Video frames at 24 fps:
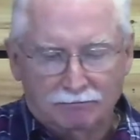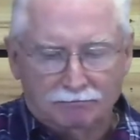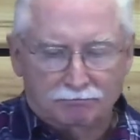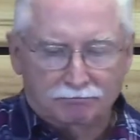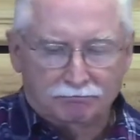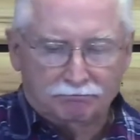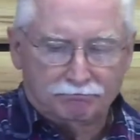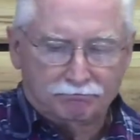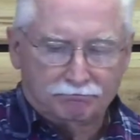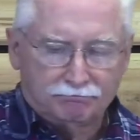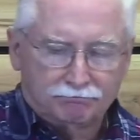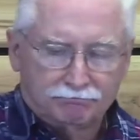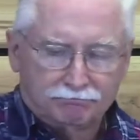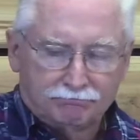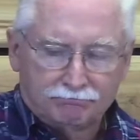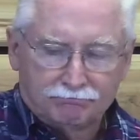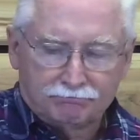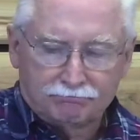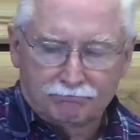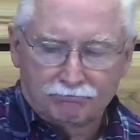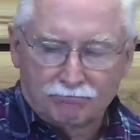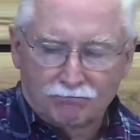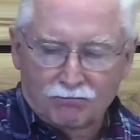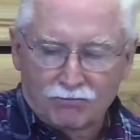
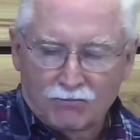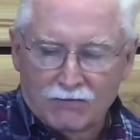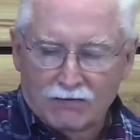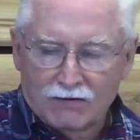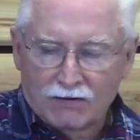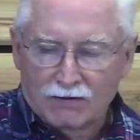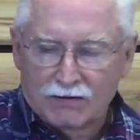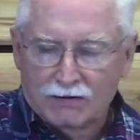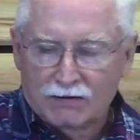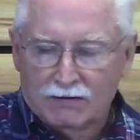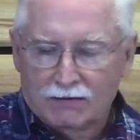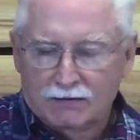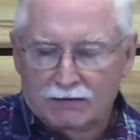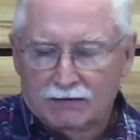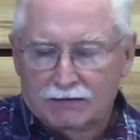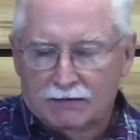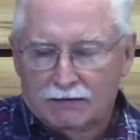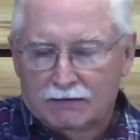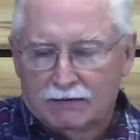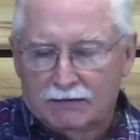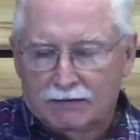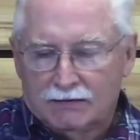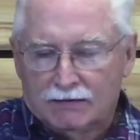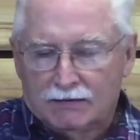
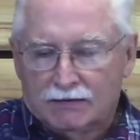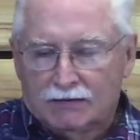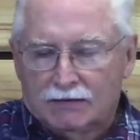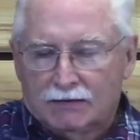No one is speaking in this clip.